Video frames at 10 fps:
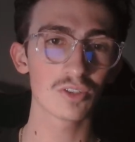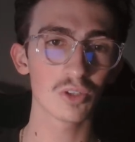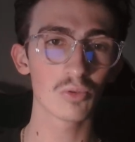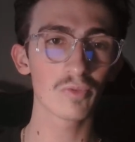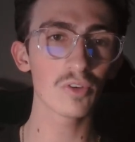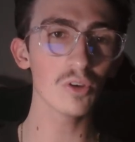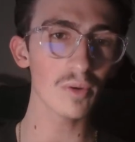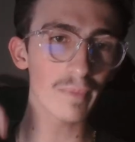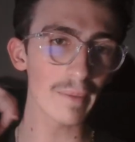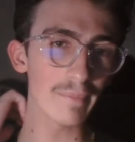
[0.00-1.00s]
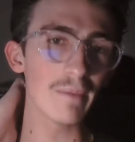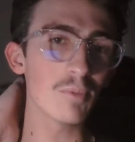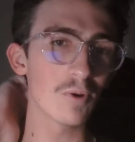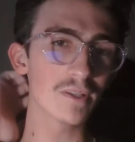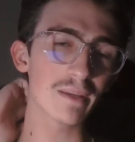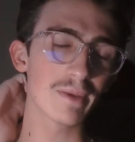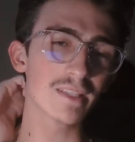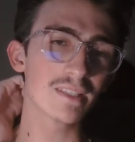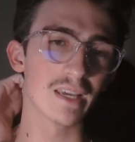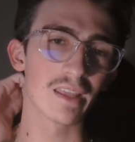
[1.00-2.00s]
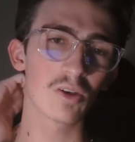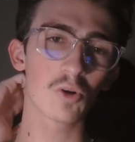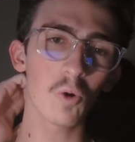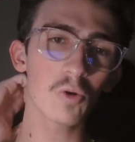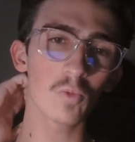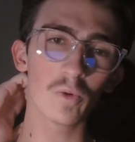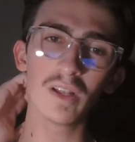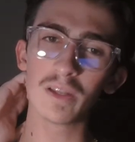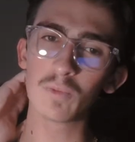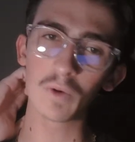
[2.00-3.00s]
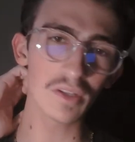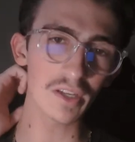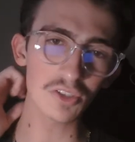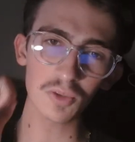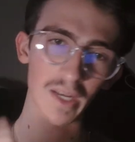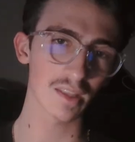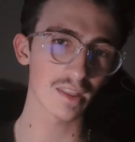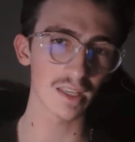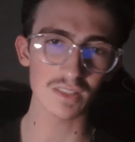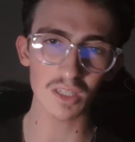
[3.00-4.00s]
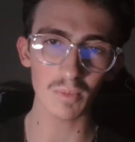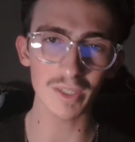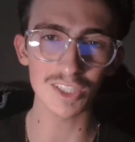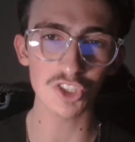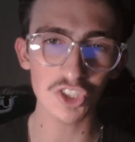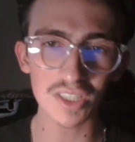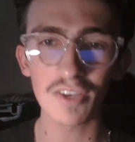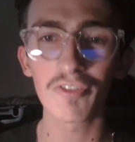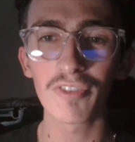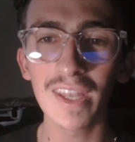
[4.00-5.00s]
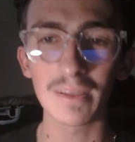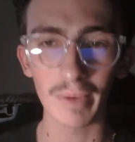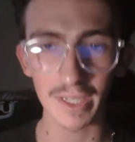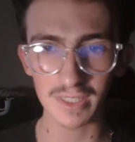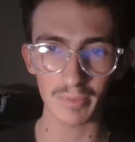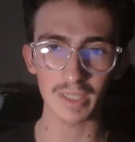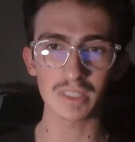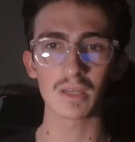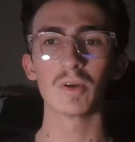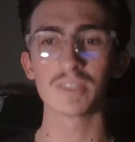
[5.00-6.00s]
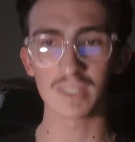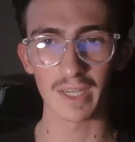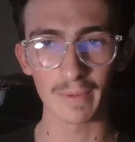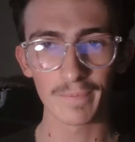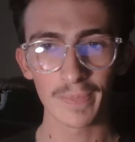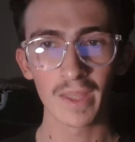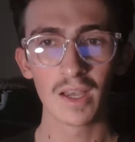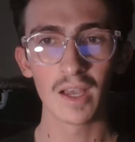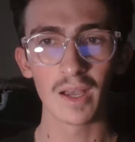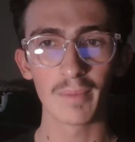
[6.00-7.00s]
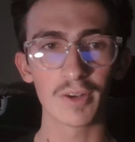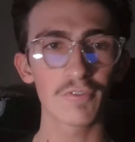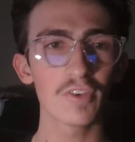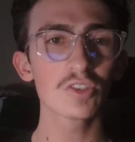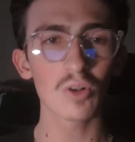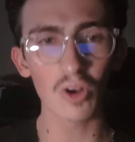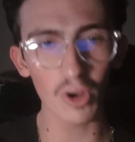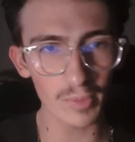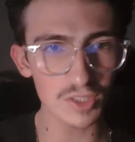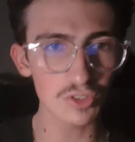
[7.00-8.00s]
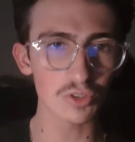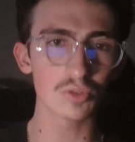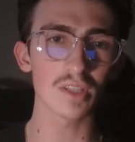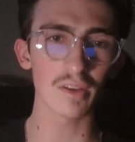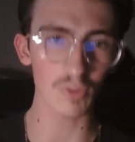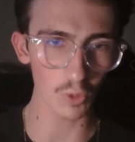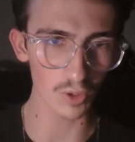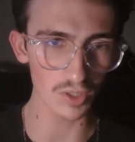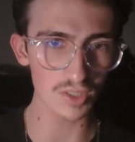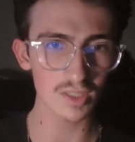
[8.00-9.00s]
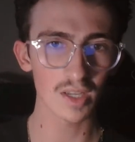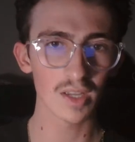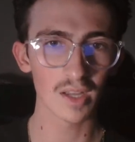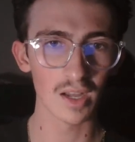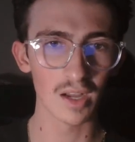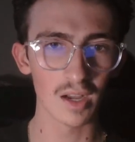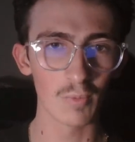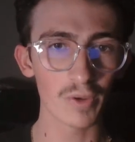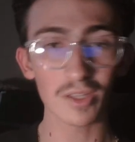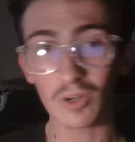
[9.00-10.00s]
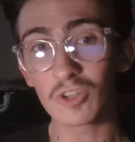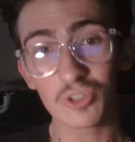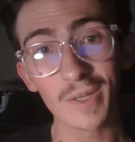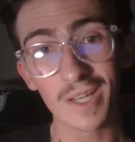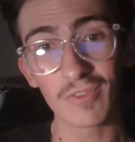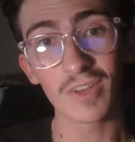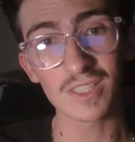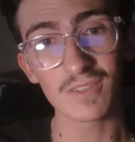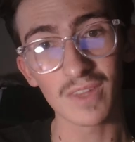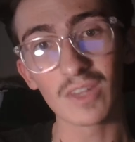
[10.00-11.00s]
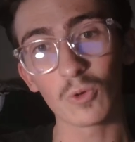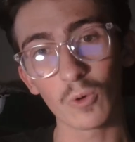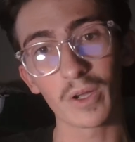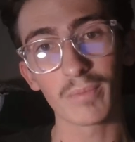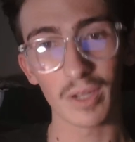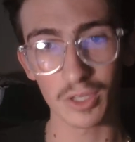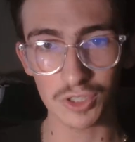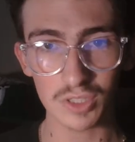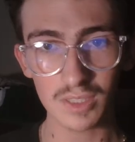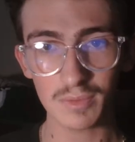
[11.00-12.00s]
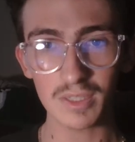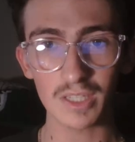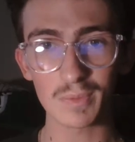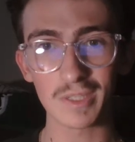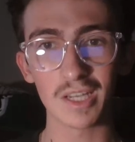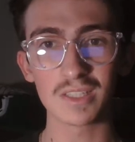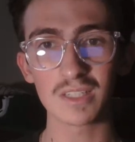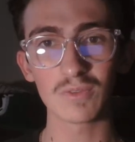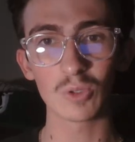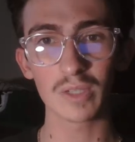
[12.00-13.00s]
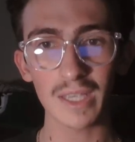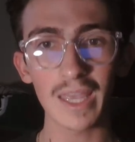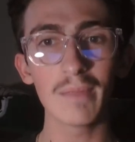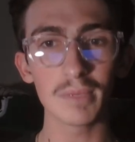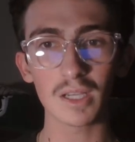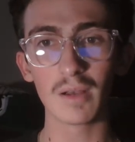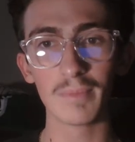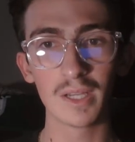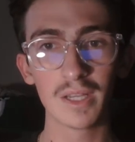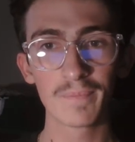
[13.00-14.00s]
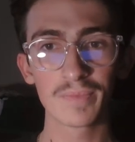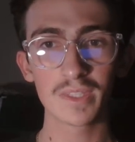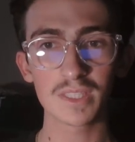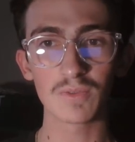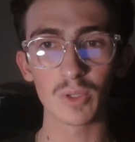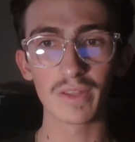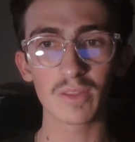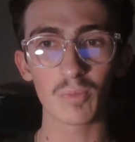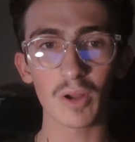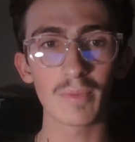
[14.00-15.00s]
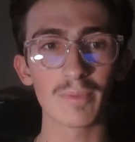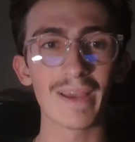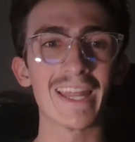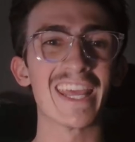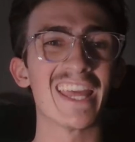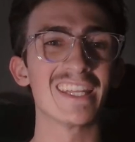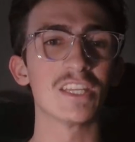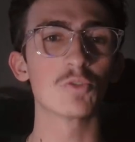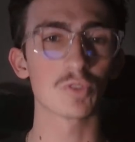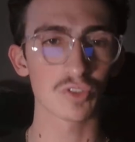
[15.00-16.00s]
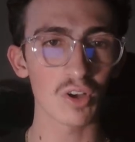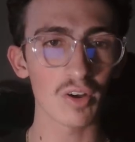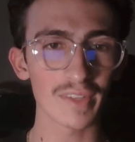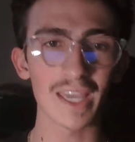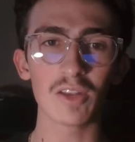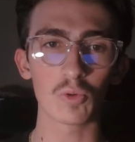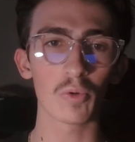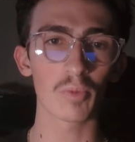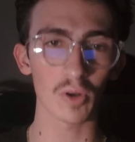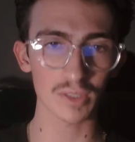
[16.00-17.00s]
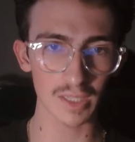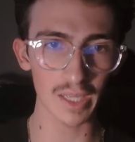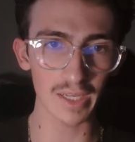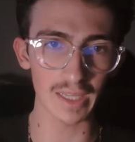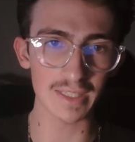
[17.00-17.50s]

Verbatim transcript: So the review of my main points I made today, the court will and will not do anything if someone is just offended by something someone said. Uh, but if physical harm is induced, of course, um, with it also being offensive and the court can punish, sometimes being uncivil can become civil if the problem at hand is resolved and or brought to light.